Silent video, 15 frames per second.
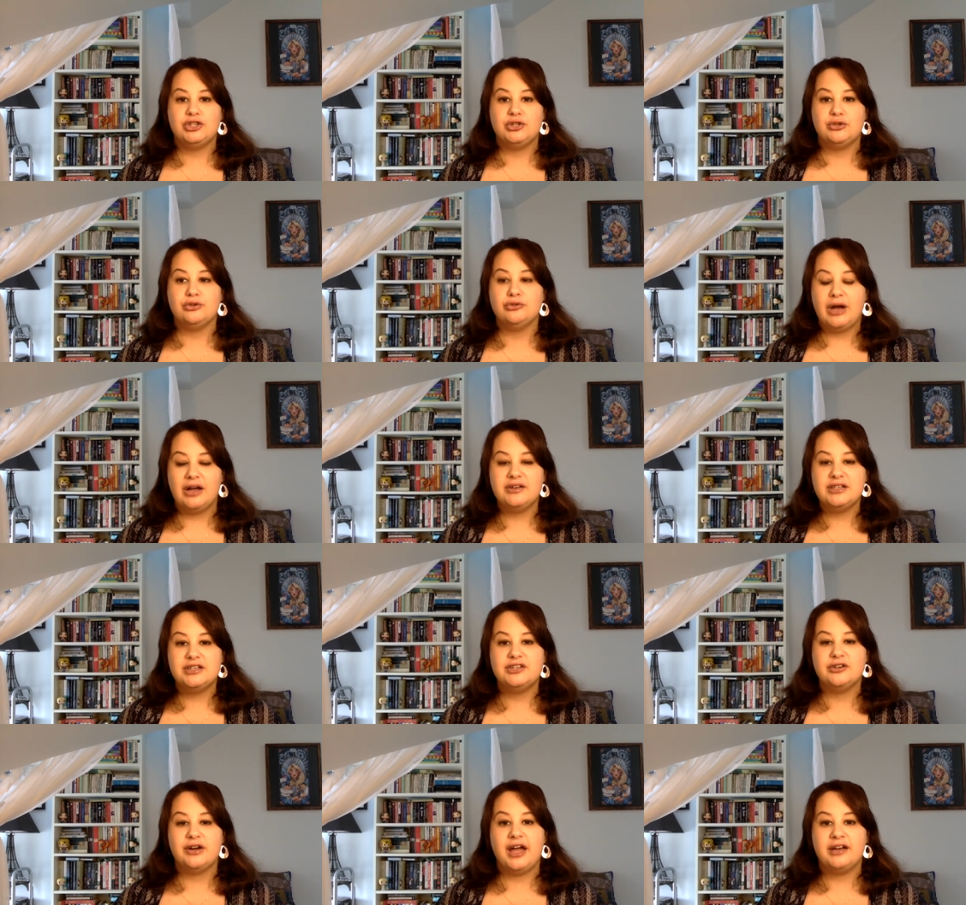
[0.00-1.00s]
you,
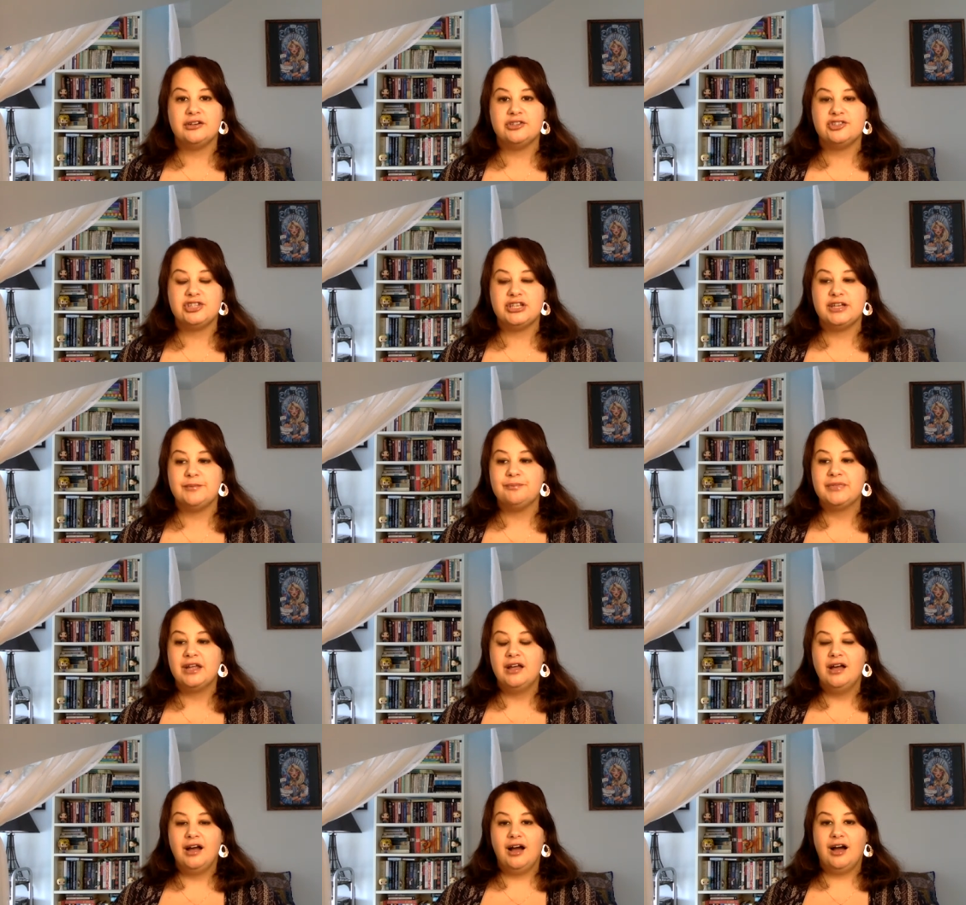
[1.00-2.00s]
grounding your energy.
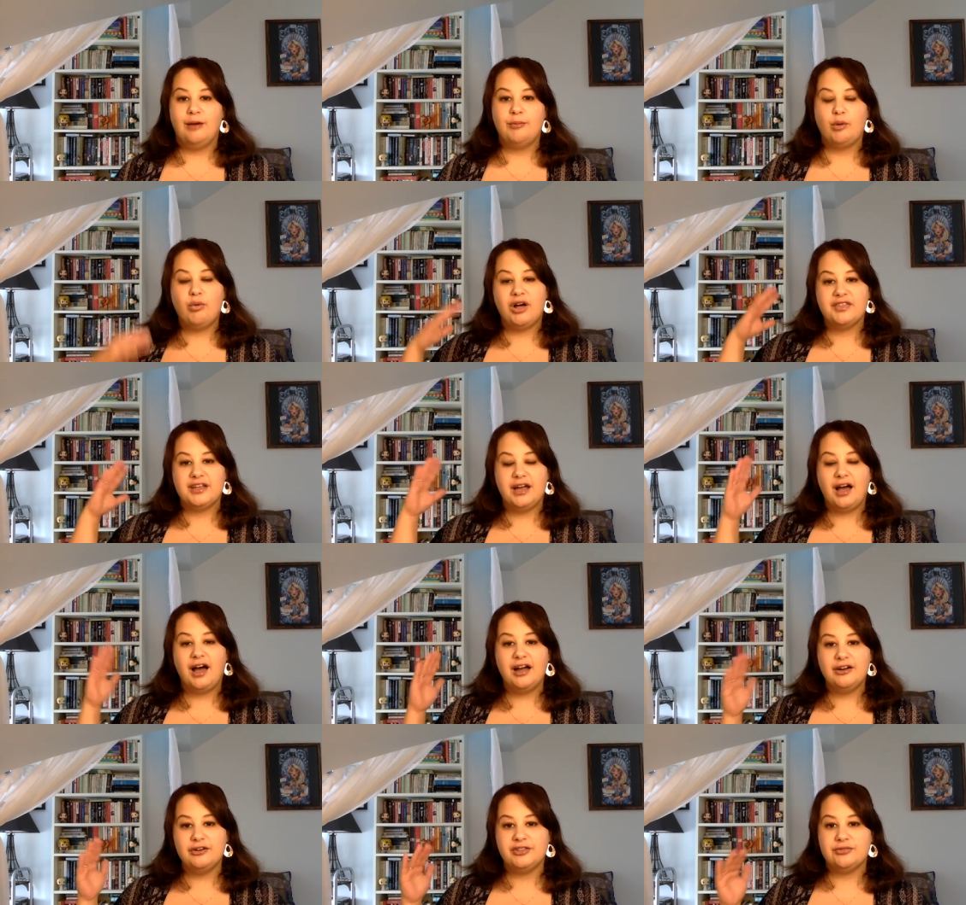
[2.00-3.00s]
Um, while the
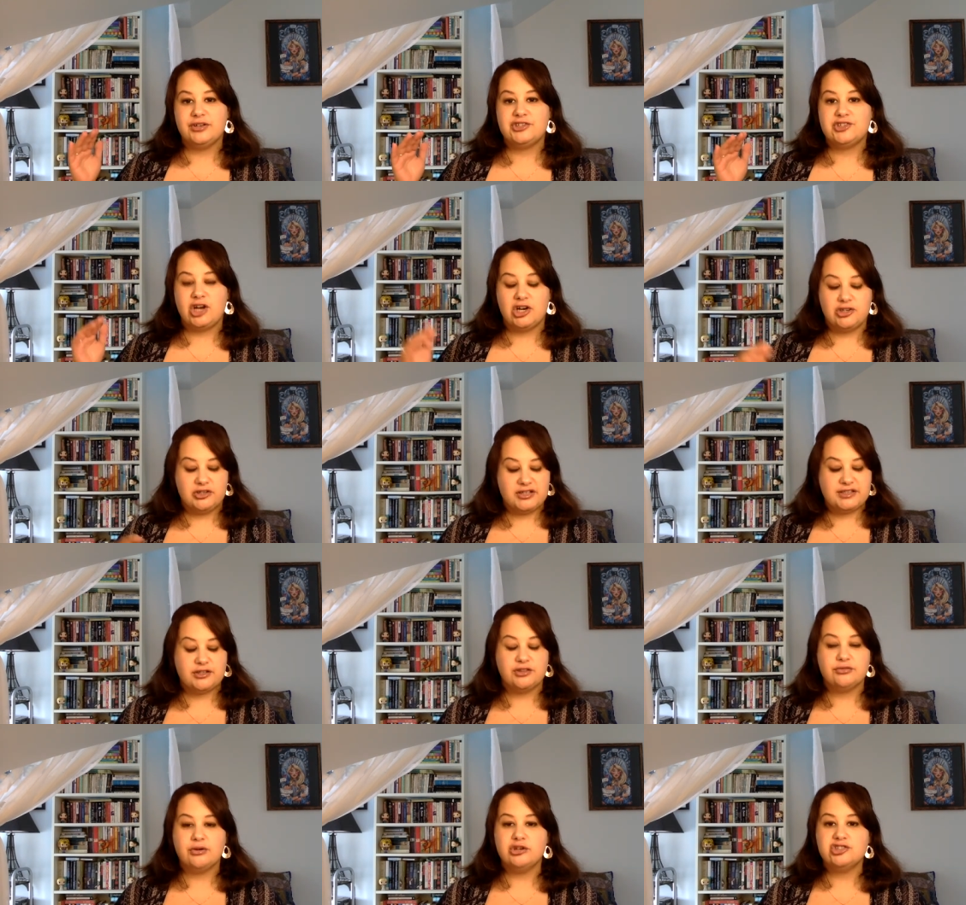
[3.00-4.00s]
higher three chakras,
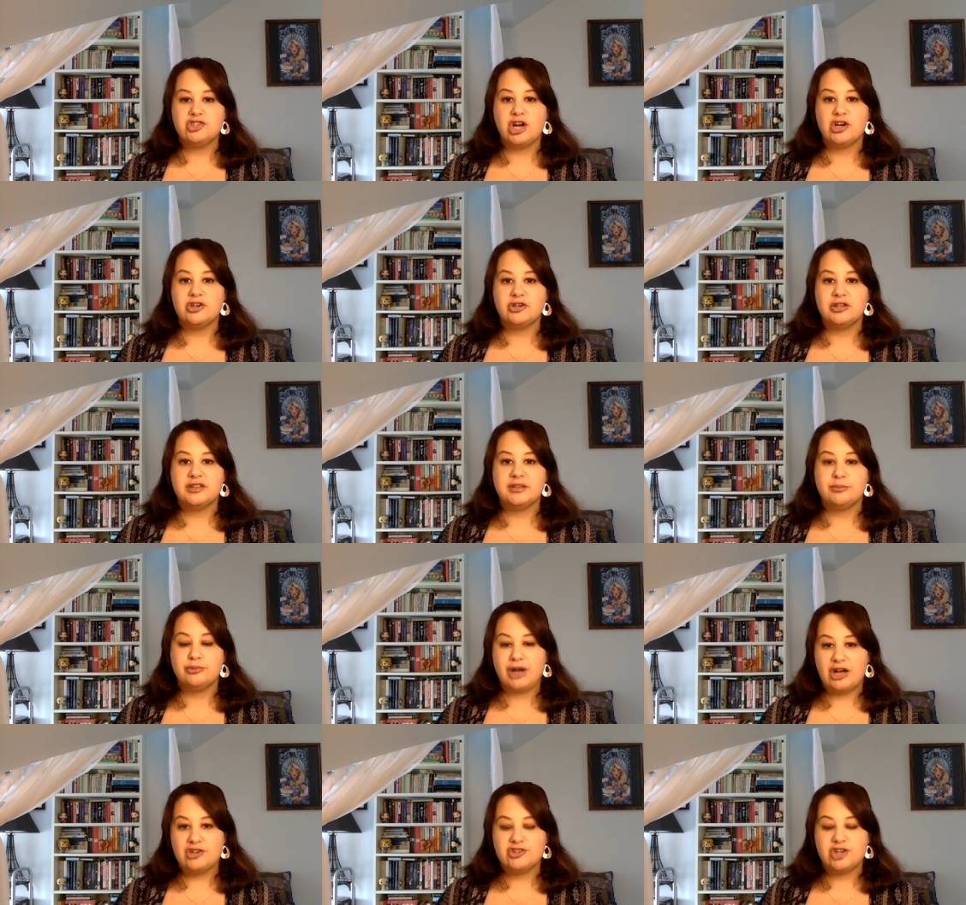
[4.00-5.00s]
the throat chakra, the
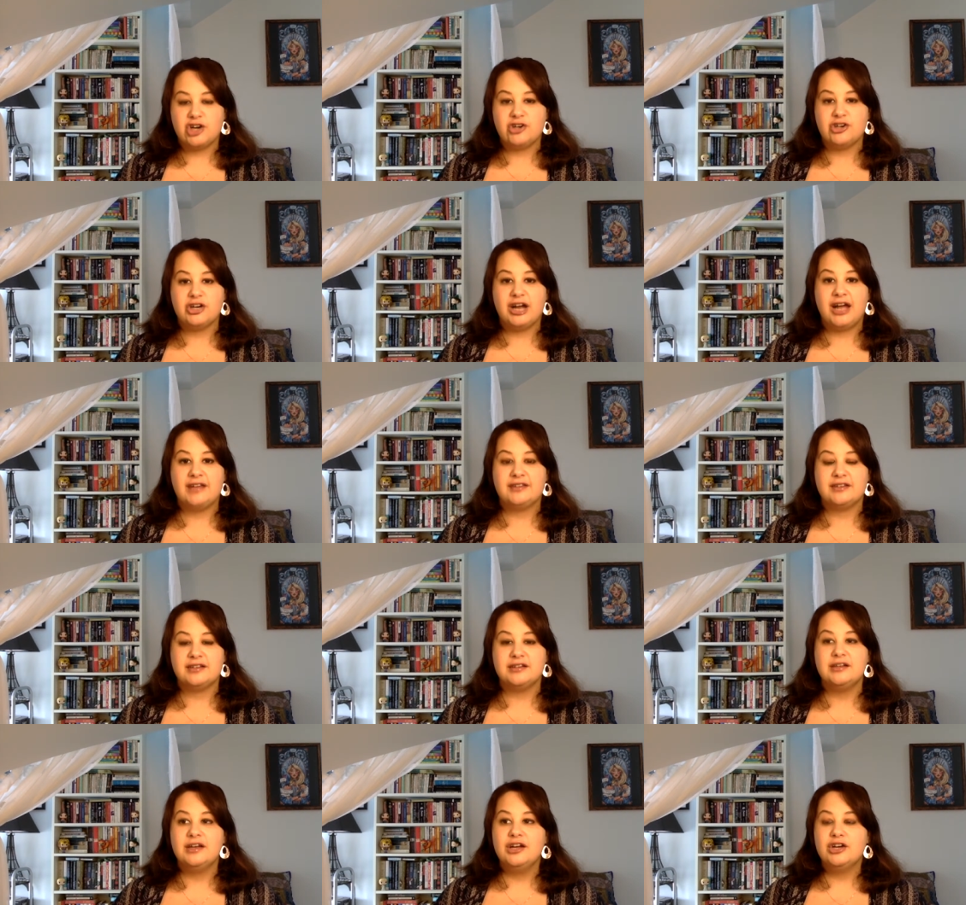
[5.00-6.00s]
brow chakra, and
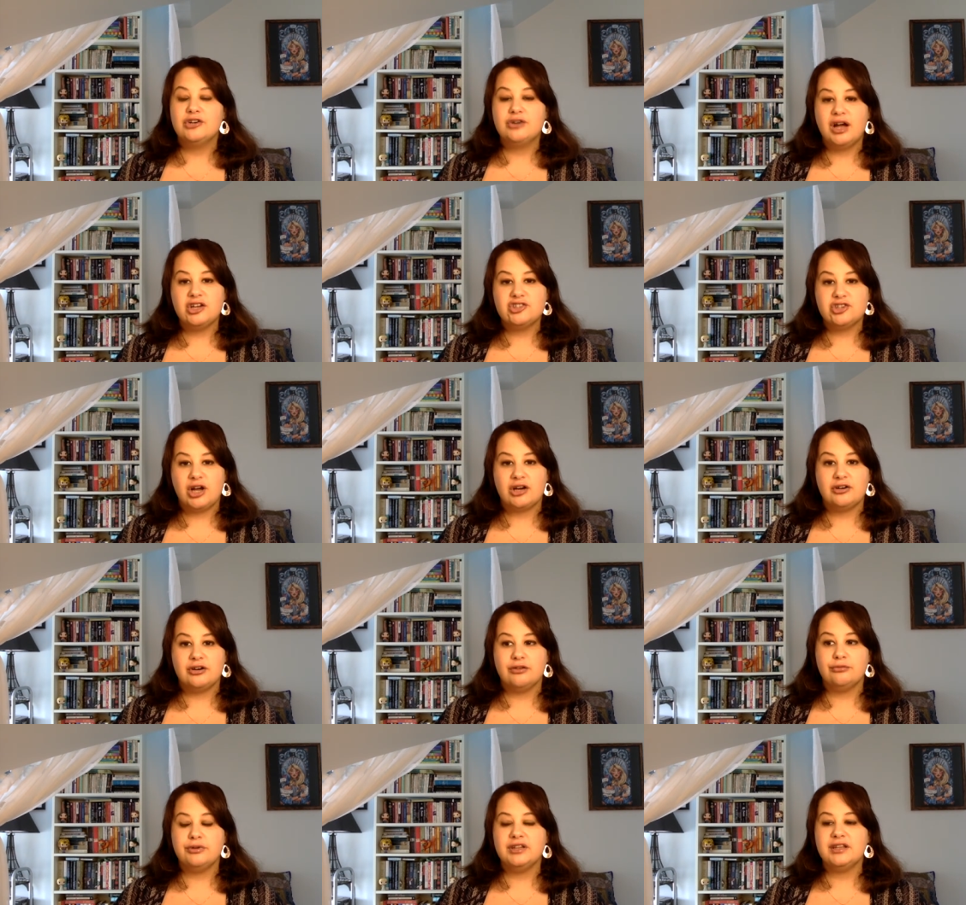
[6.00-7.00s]
the crown
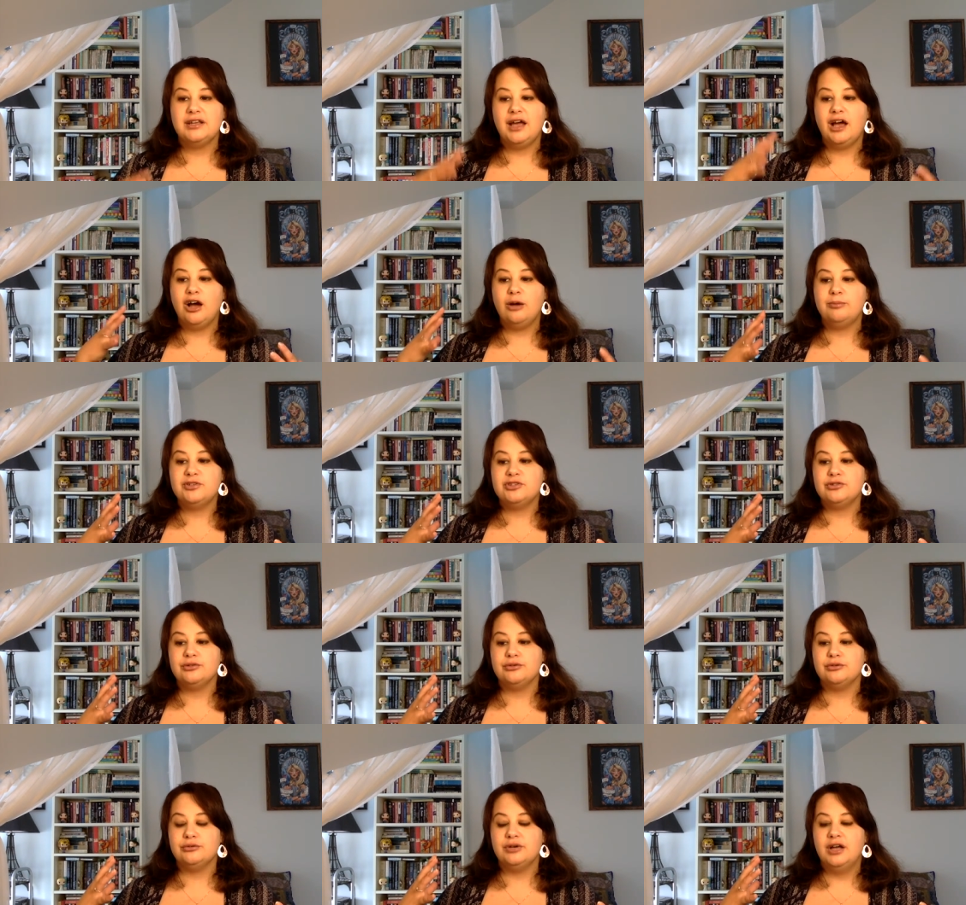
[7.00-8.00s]
chakra, really help
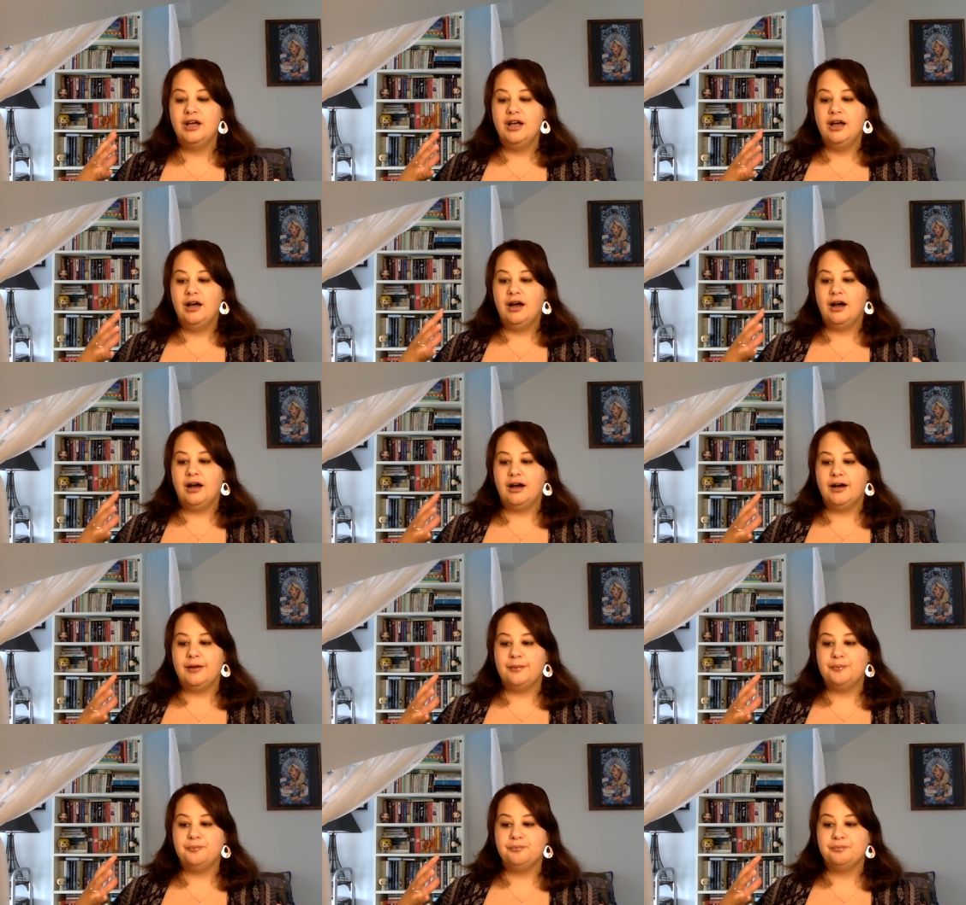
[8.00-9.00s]
to. Uh,
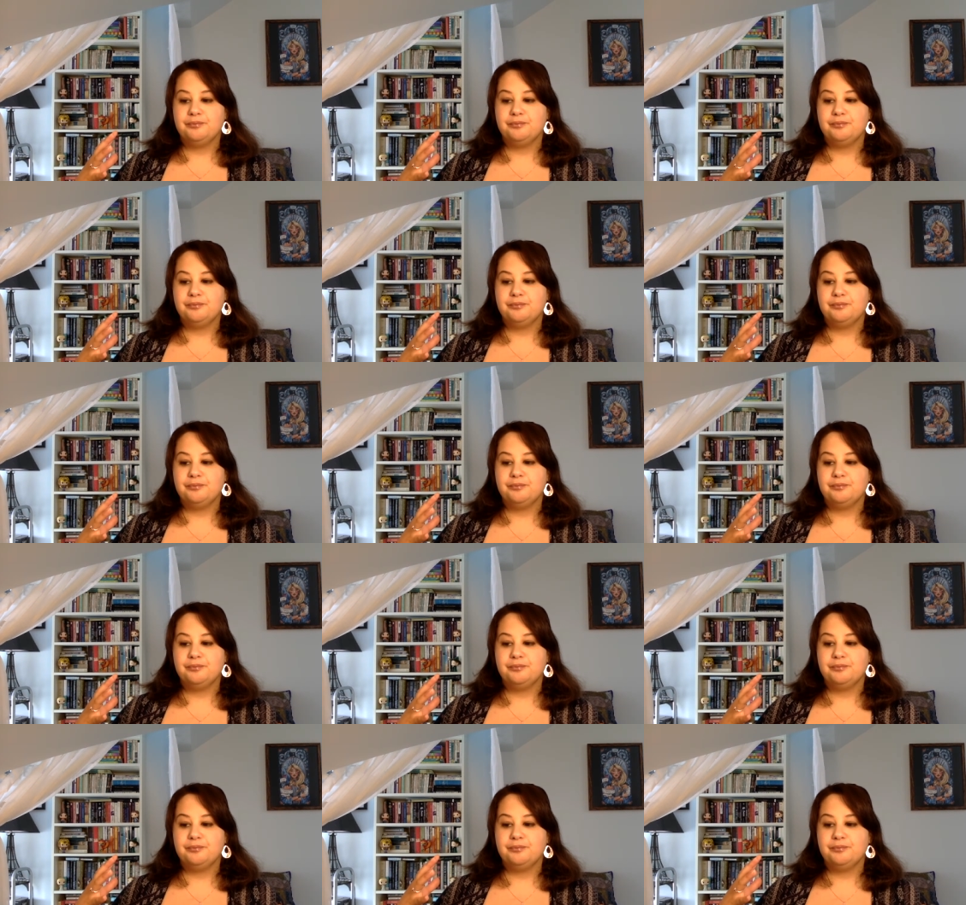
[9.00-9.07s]
um,